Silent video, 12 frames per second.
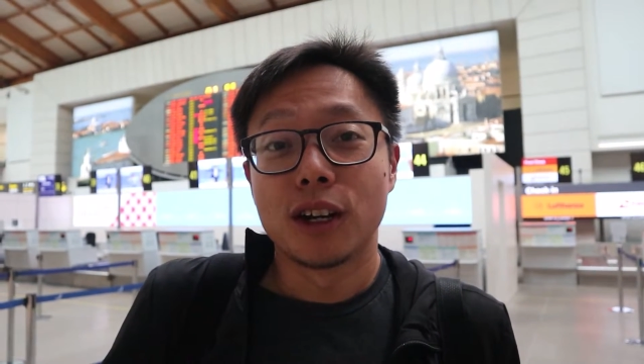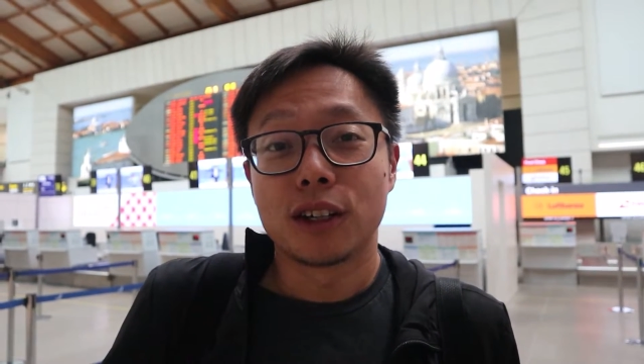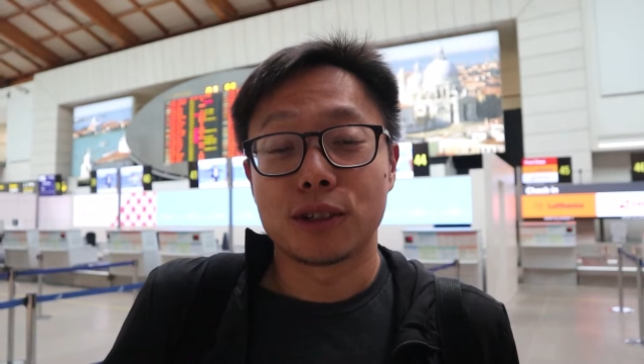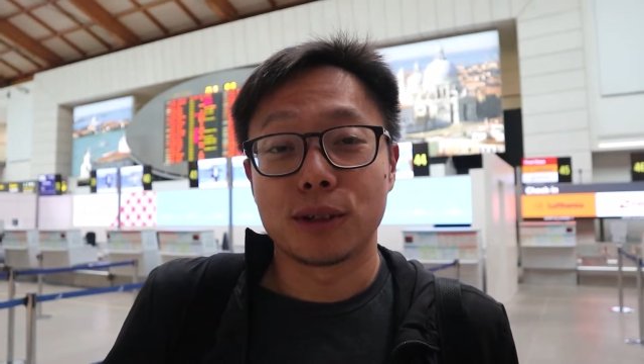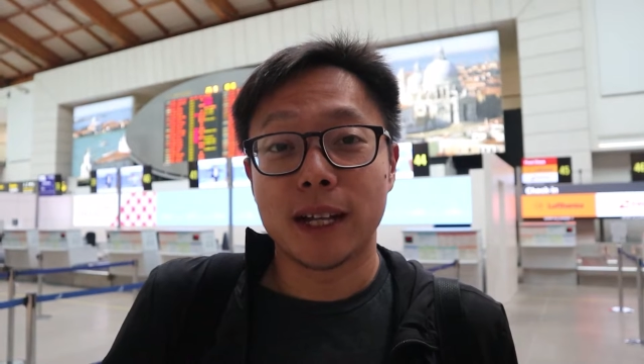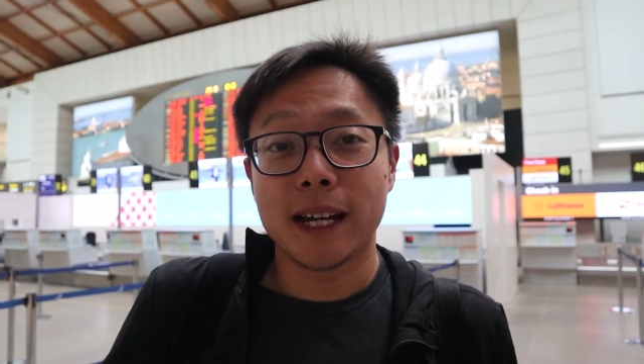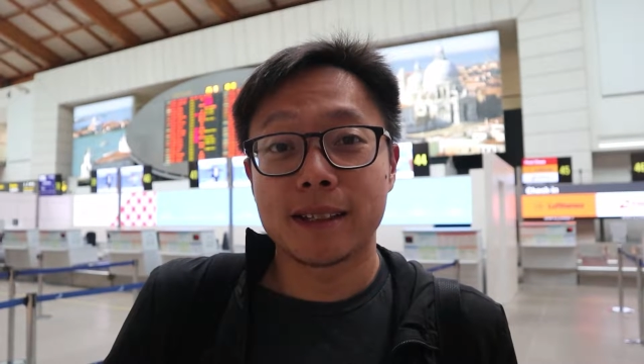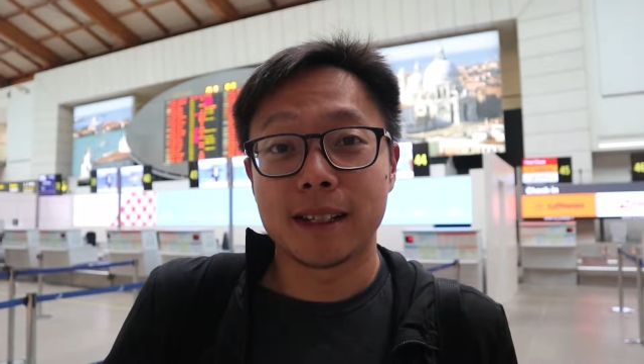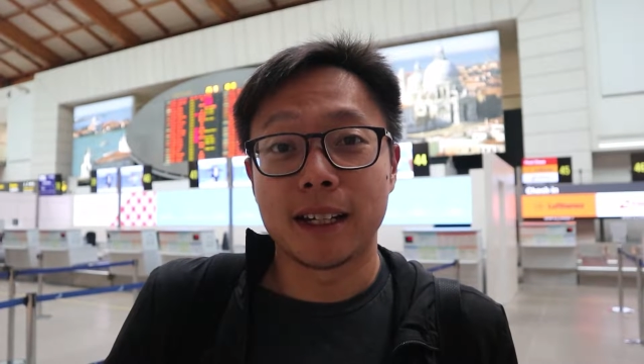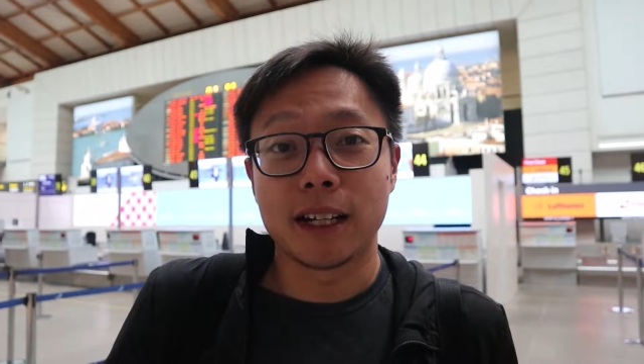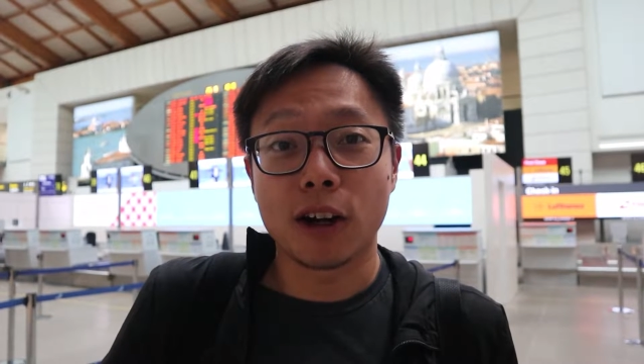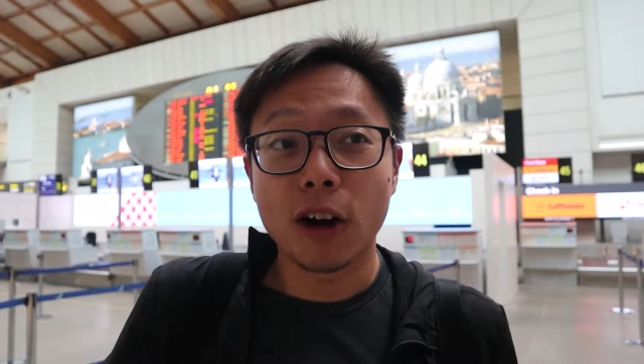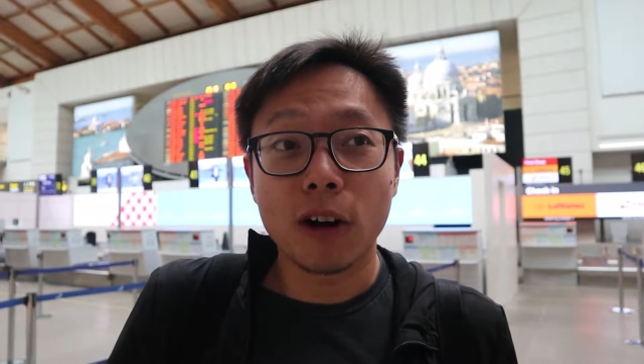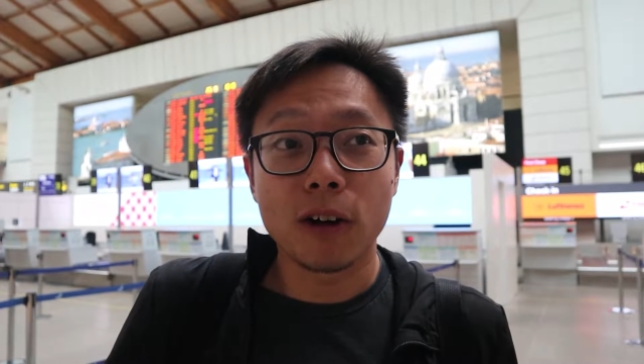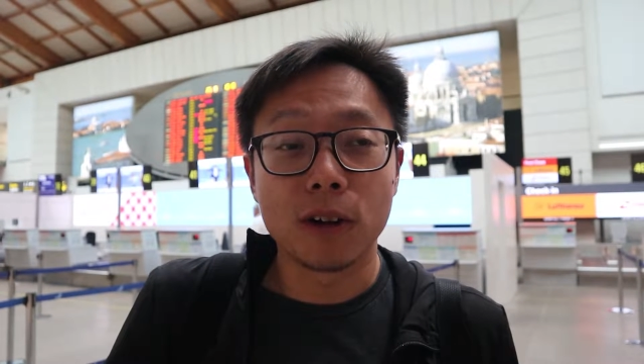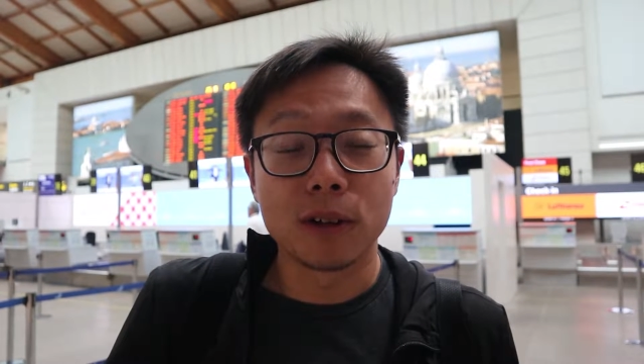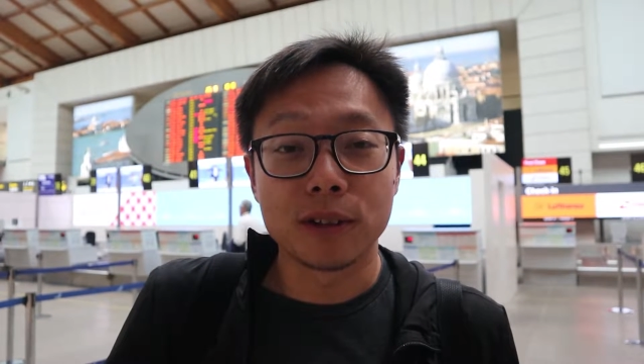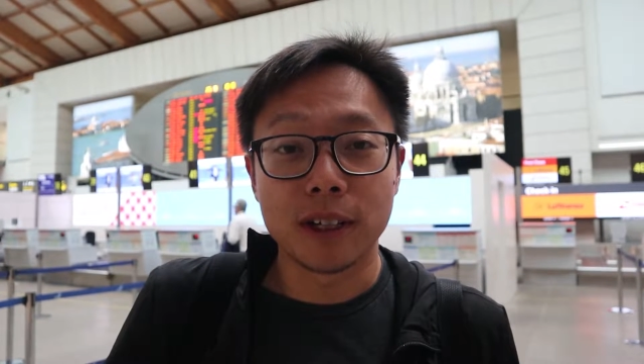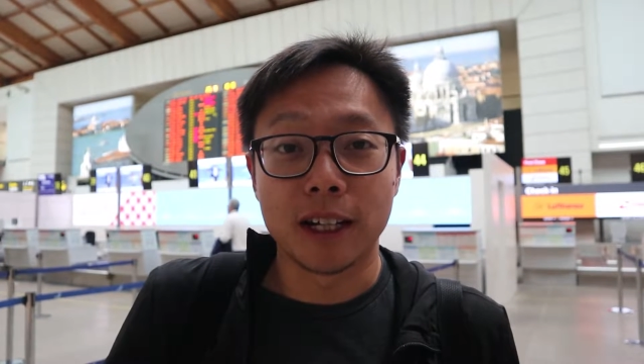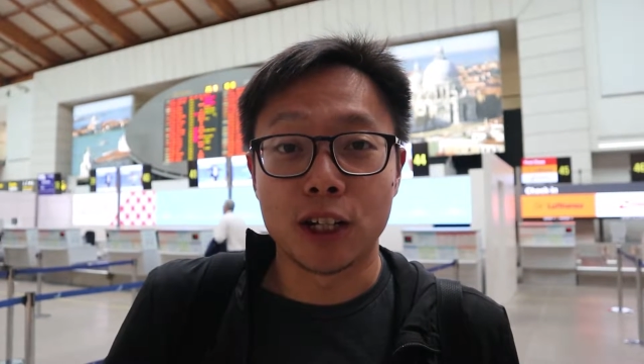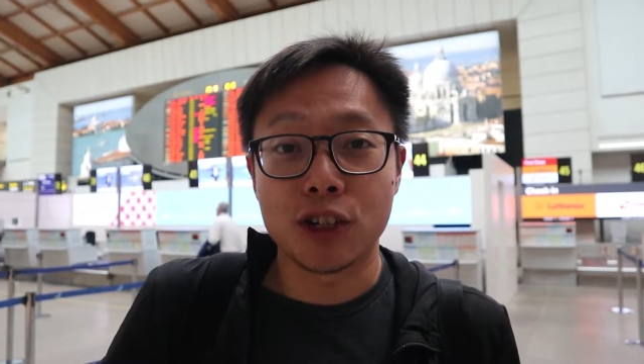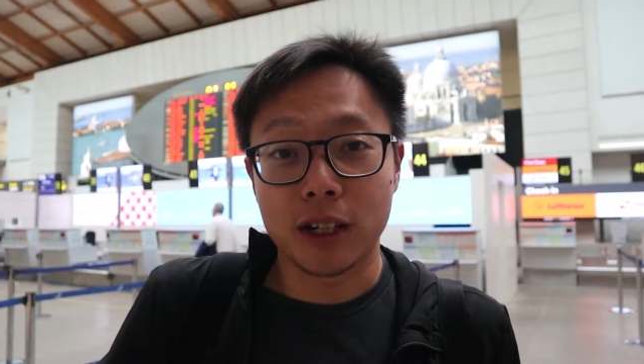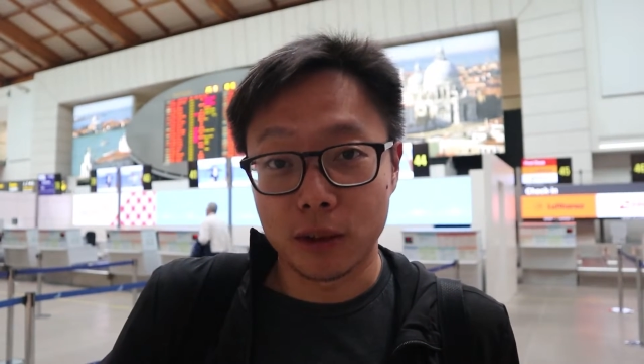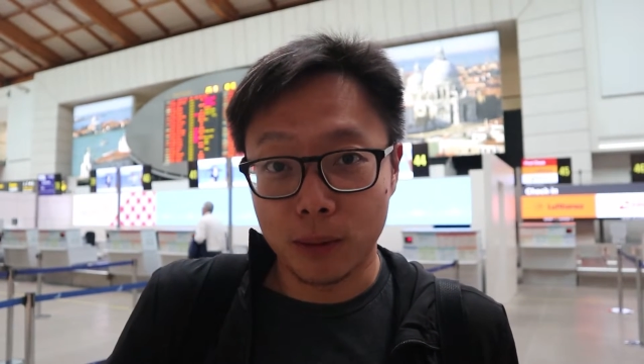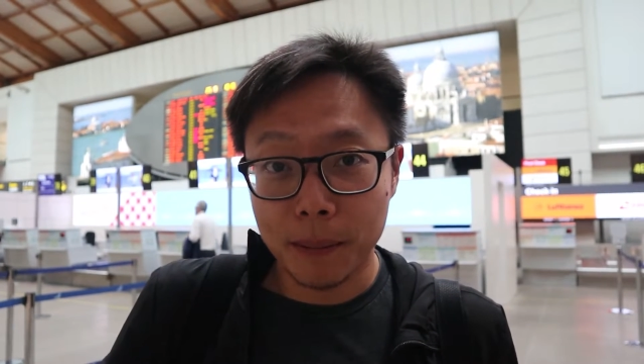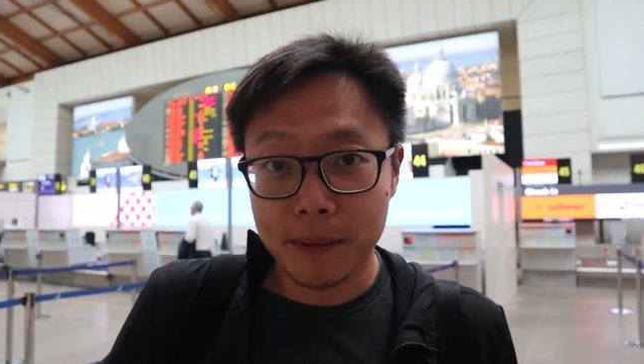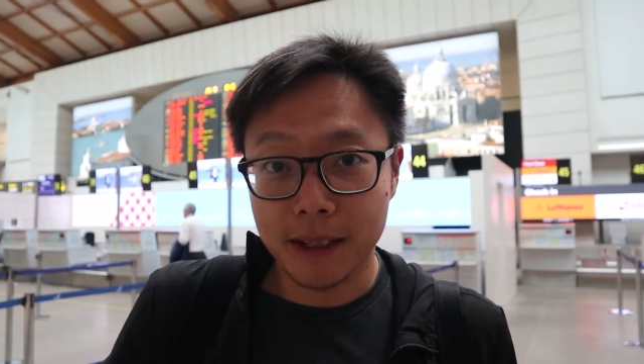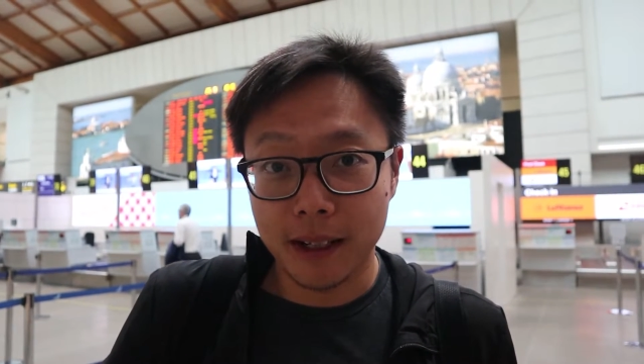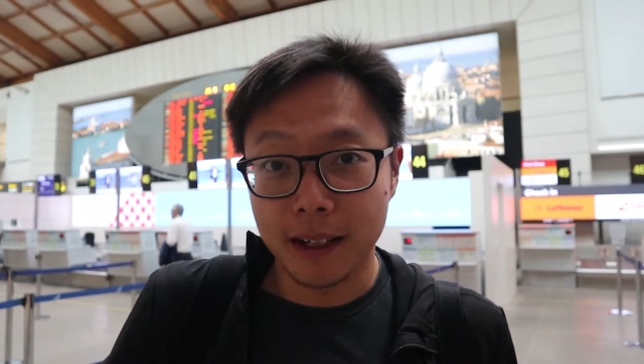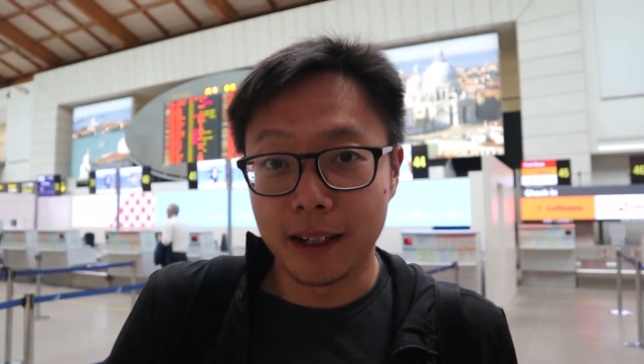So last night I called and I checked the website